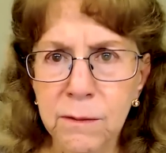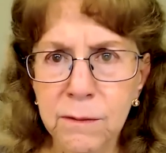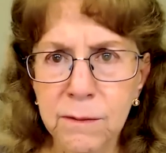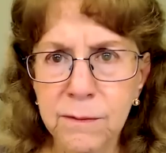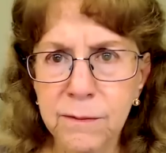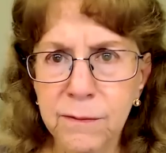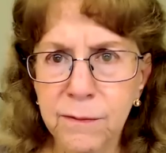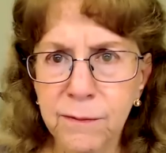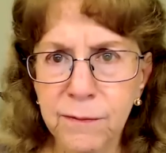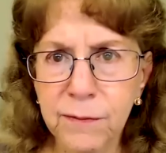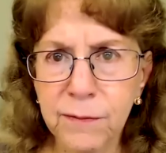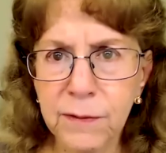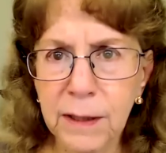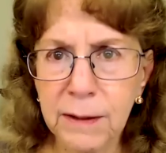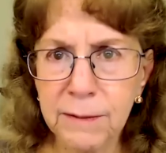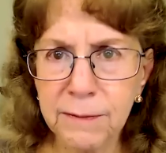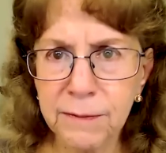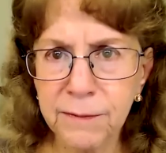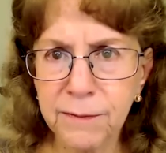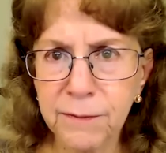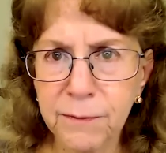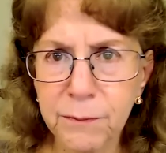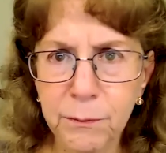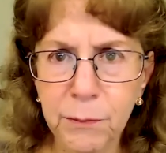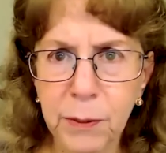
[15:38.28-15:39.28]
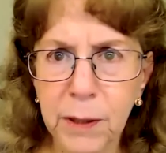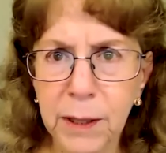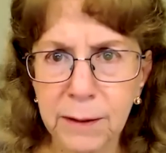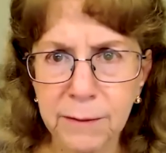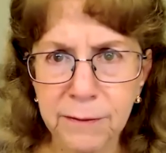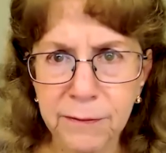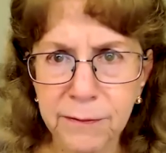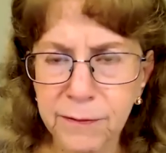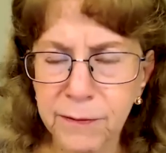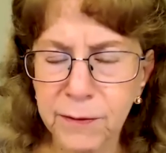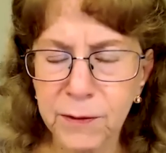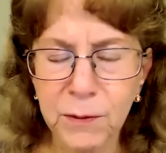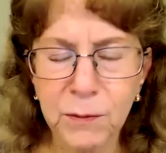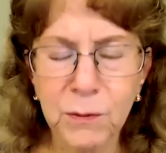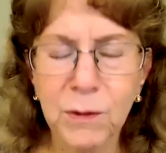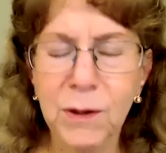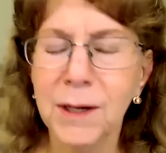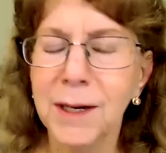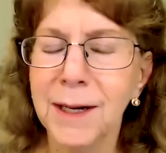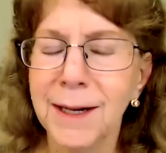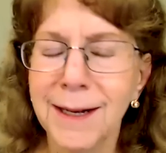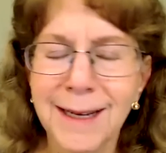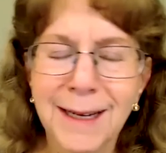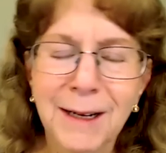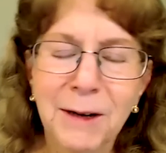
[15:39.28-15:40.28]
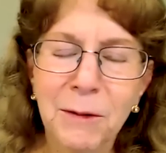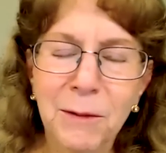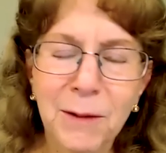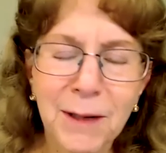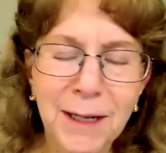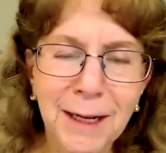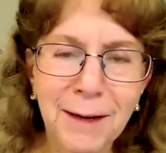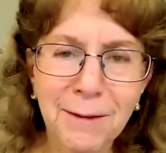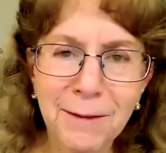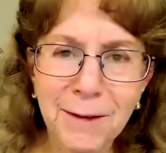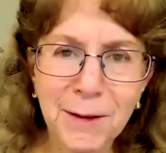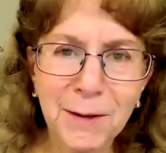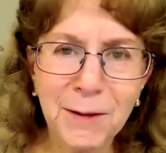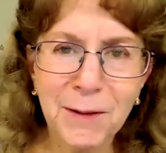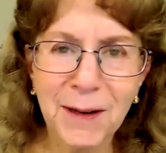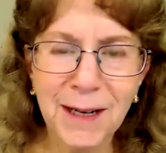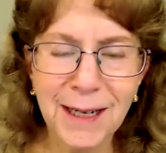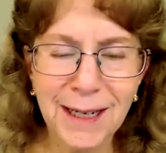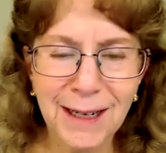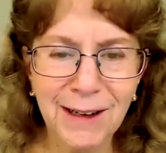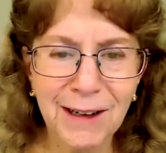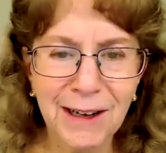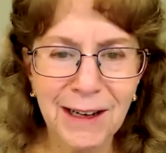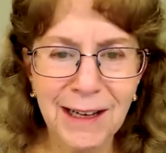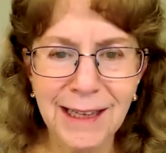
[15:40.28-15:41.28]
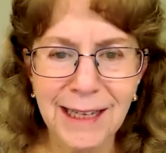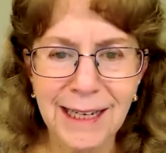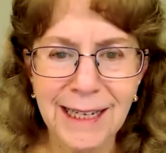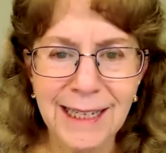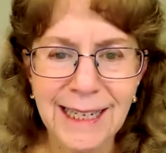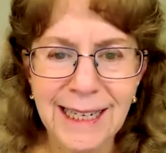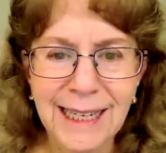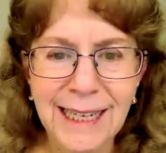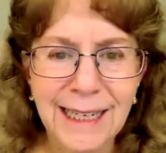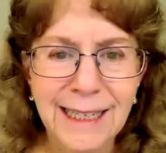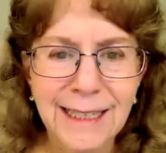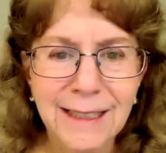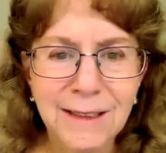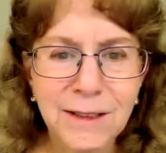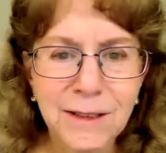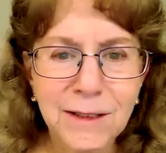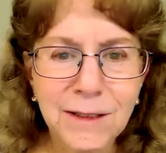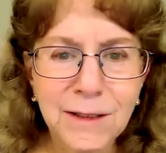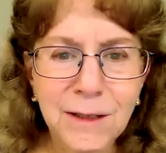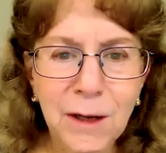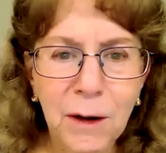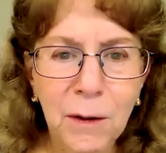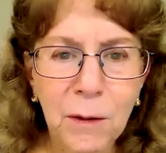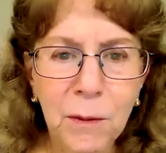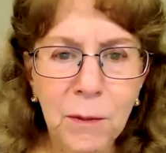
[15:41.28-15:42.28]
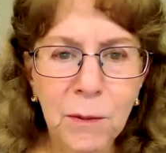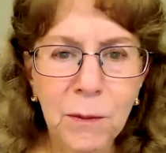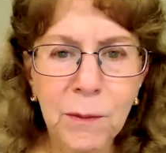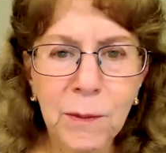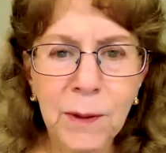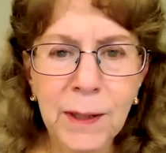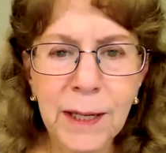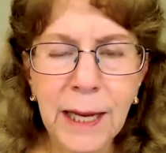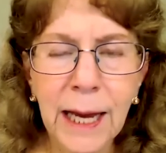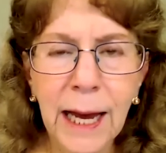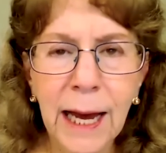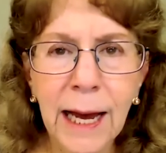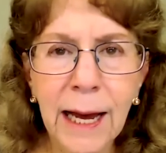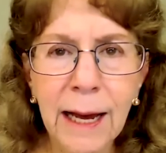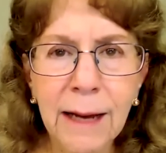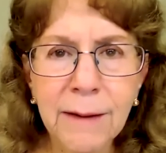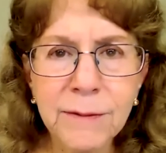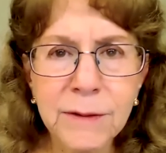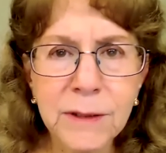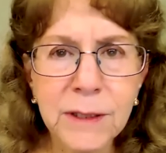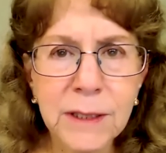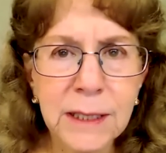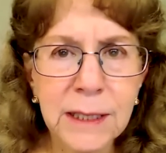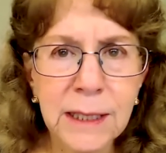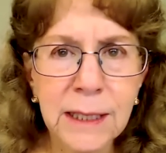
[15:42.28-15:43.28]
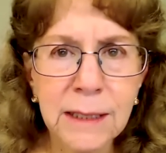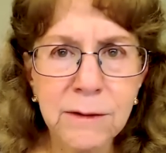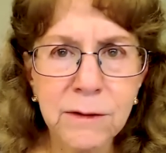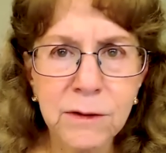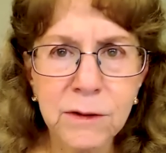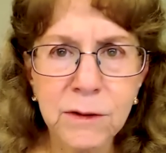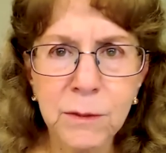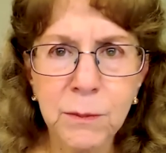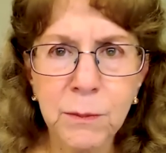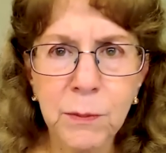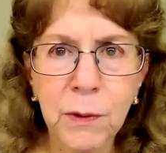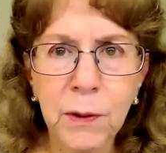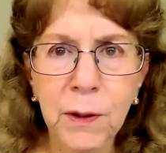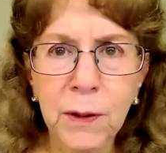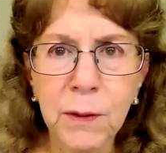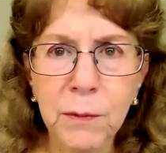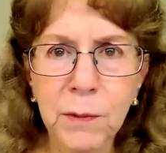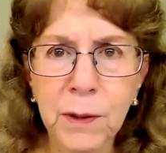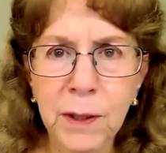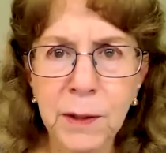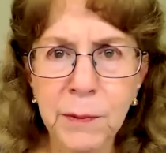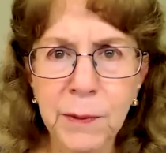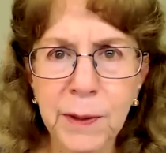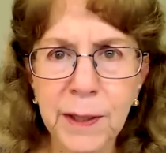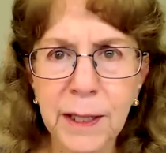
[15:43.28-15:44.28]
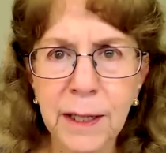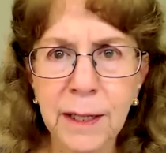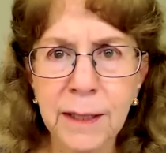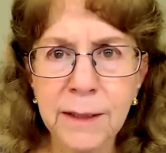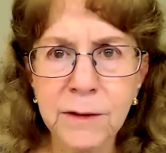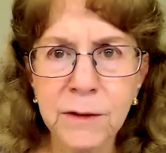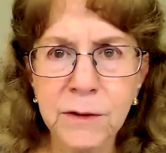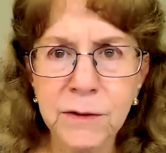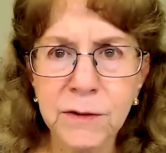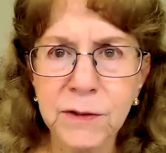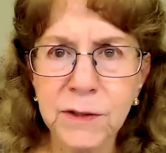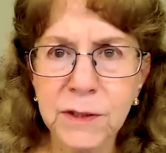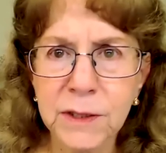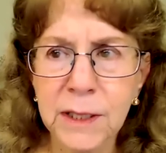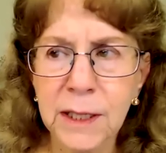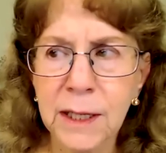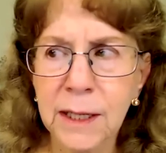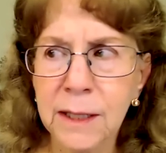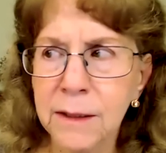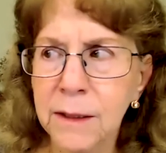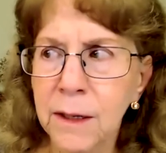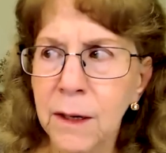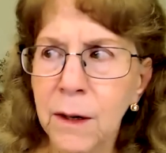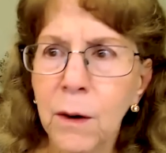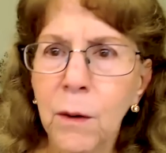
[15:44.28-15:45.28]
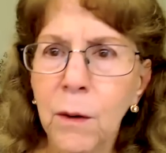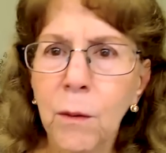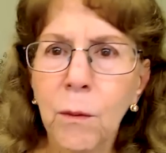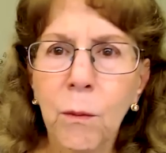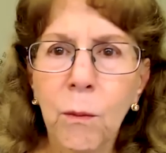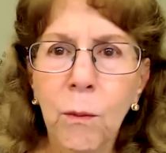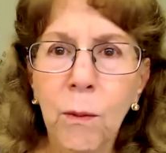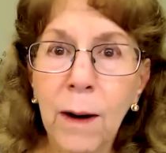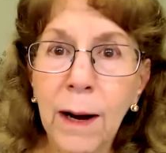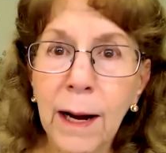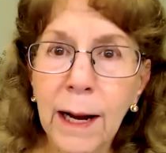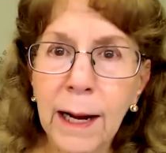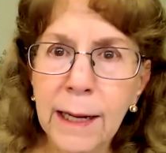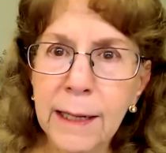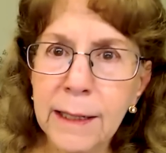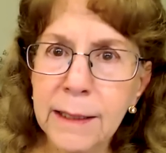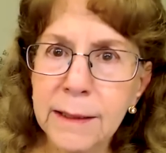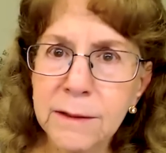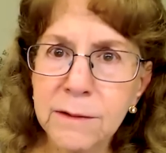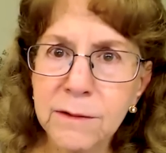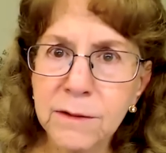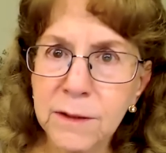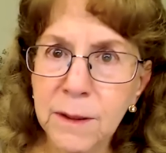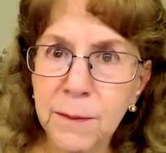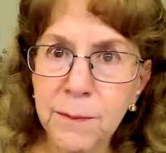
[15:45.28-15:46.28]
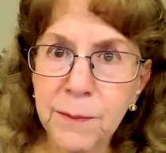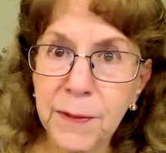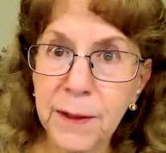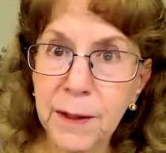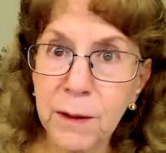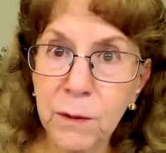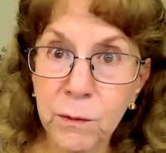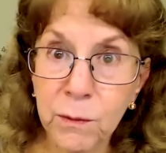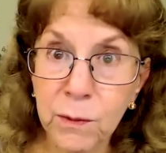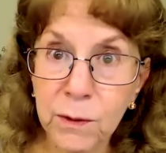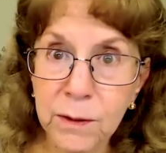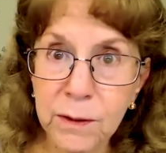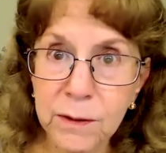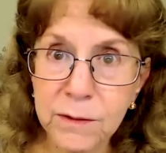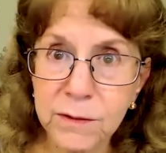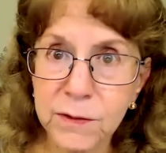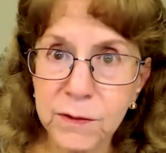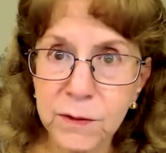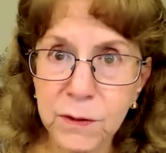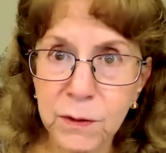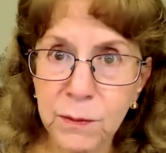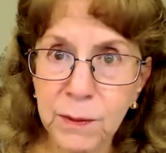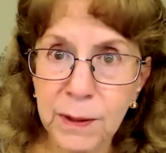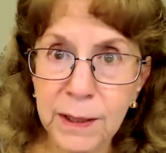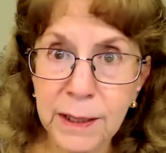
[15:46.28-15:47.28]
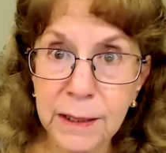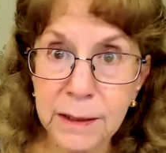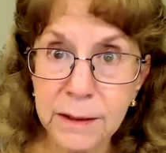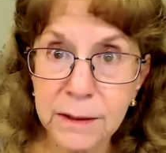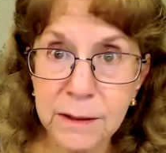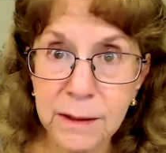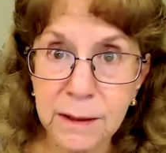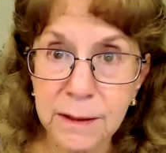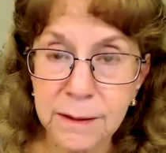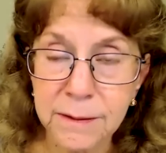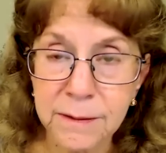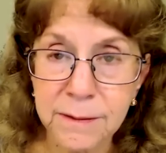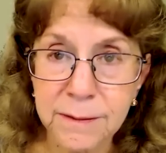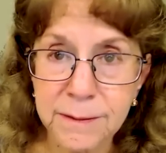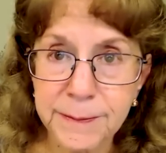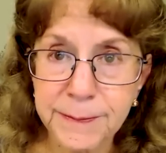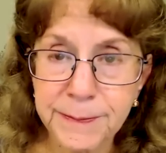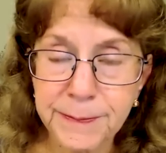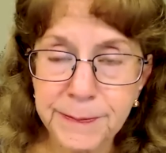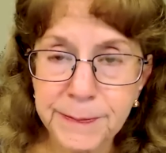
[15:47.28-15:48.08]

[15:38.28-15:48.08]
fluff puff or whatever you want to call it. So we have to get to the point where we understand why something works the way it does.